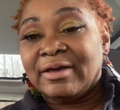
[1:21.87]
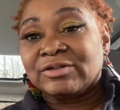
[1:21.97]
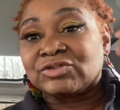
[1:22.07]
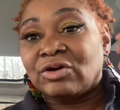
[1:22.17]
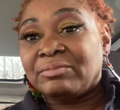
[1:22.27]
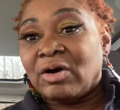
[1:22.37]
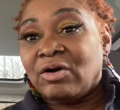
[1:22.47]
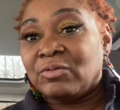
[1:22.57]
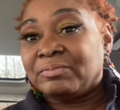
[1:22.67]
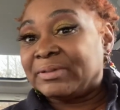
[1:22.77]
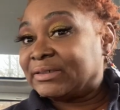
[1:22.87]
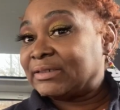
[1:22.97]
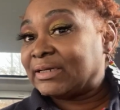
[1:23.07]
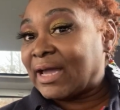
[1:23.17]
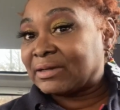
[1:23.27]
So I'm hoping
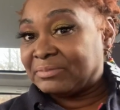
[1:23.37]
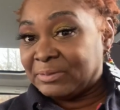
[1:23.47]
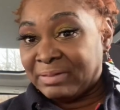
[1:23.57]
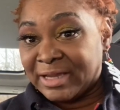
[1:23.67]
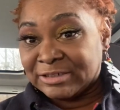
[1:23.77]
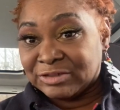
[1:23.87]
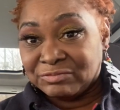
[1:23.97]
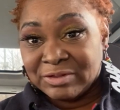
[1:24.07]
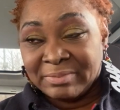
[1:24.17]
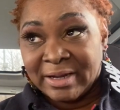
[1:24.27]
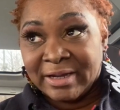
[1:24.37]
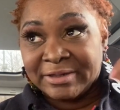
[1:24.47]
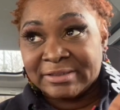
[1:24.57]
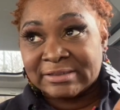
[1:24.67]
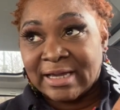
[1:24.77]
that I can be patient with my hair
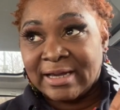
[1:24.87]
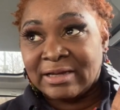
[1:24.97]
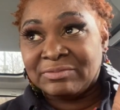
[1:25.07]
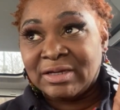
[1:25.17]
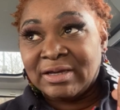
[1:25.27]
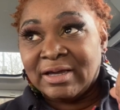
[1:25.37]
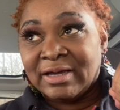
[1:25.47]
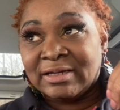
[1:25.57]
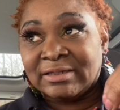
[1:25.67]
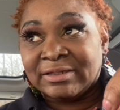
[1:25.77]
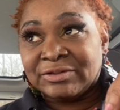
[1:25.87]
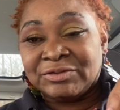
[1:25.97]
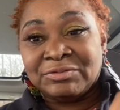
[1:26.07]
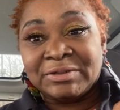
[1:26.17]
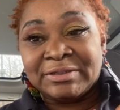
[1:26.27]
this time and let it
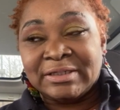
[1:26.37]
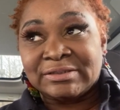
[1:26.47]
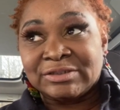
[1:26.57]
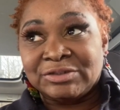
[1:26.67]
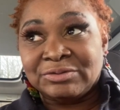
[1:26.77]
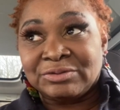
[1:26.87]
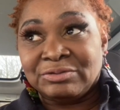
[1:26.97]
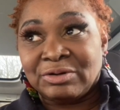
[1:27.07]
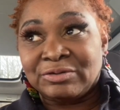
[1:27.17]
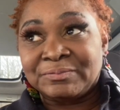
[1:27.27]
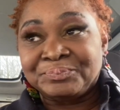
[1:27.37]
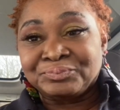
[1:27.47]
do what it needs to do to grow.